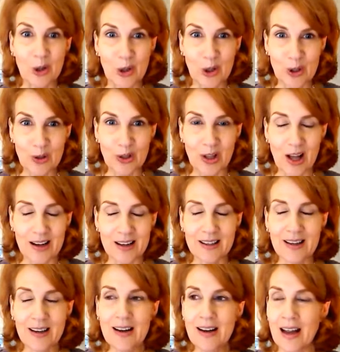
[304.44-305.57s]
look
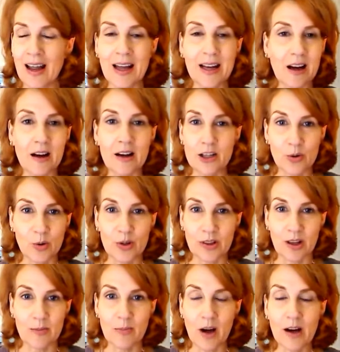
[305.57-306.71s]
like. And I adored
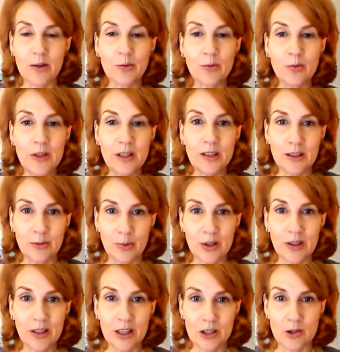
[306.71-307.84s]
them. I really,
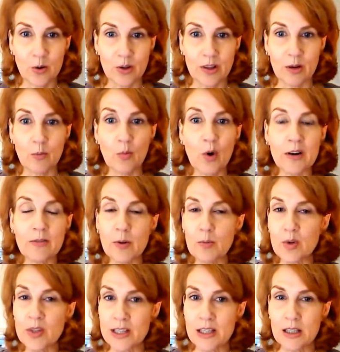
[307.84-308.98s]
really adored them. One of them
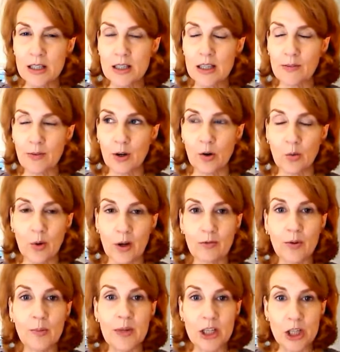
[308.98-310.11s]
was a difficult one
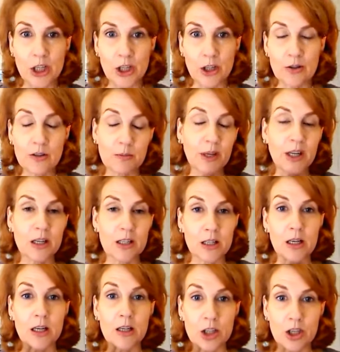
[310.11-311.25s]
for me to use because
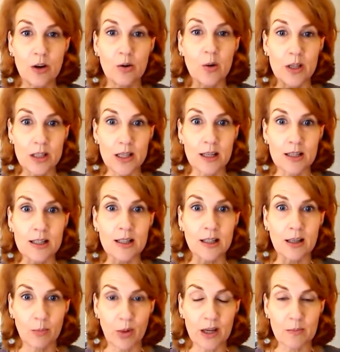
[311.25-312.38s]
it is so
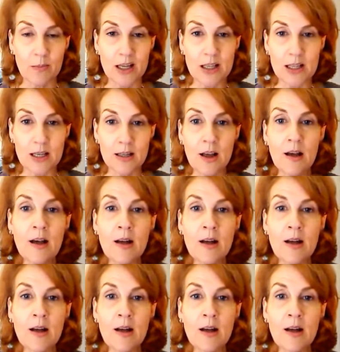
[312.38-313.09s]
intensely pigmented,